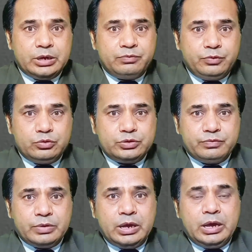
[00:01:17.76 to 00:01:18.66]

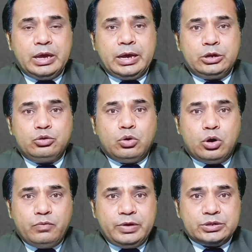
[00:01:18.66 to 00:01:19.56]
confusive and you
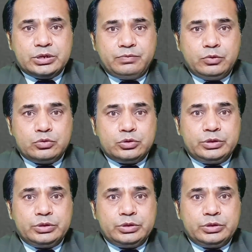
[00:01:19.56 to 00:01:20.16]
always confuse,